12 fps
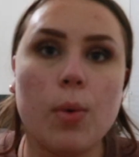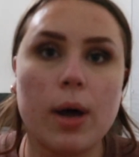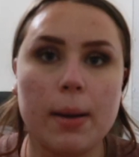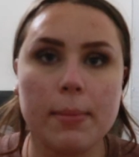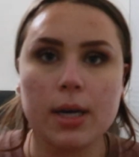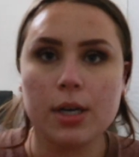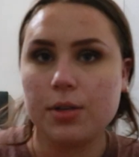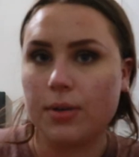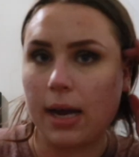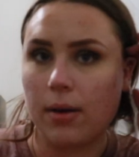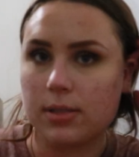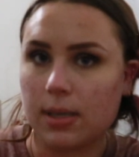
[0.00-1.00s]
what I'm gonna do
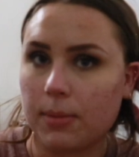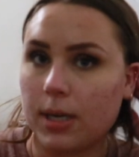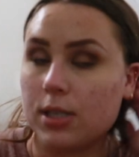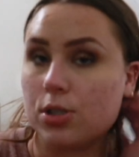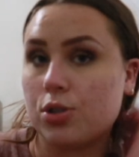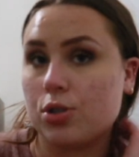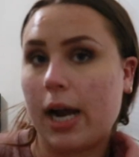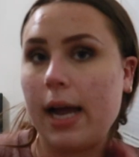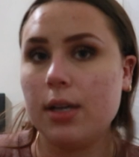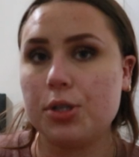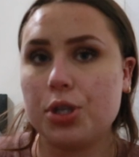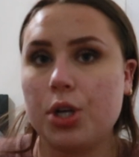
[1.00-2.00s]
now is I'm gonna
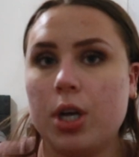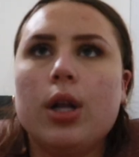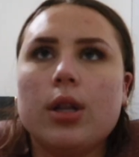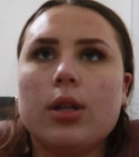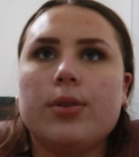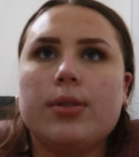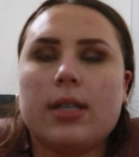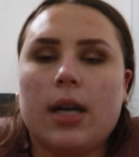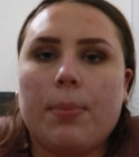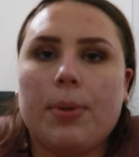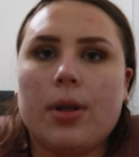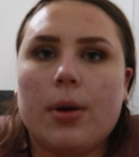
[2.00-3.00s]
stretch, loosen
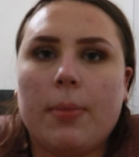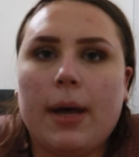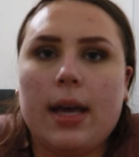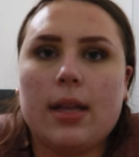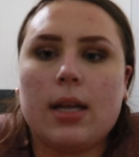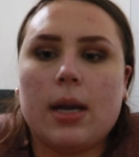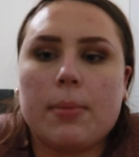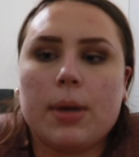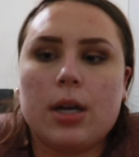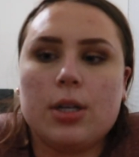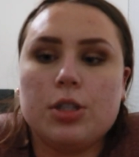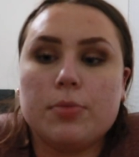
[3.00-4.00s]
up a little bit, and then I'm
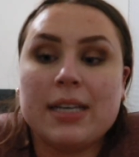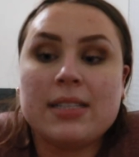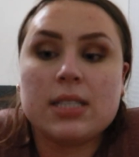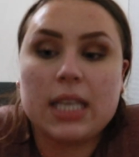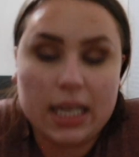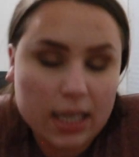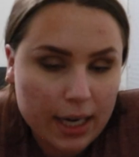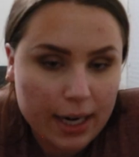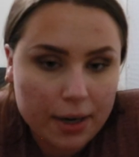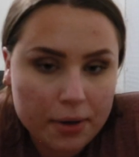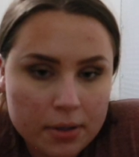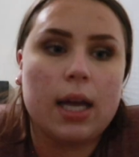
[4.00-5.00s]
gonna do my
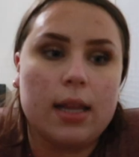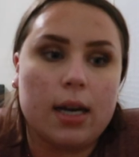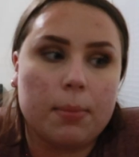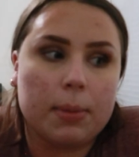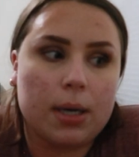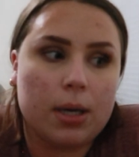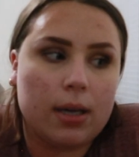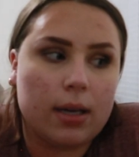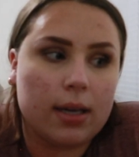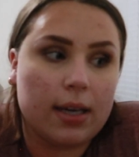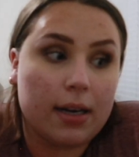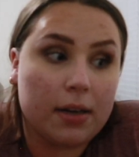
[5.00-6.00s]
skincare, and then I'm
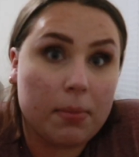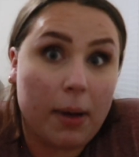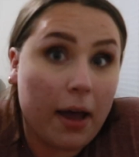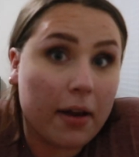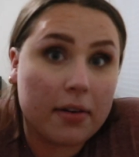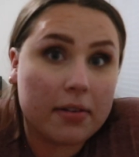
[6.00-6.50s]
gonna get into bed,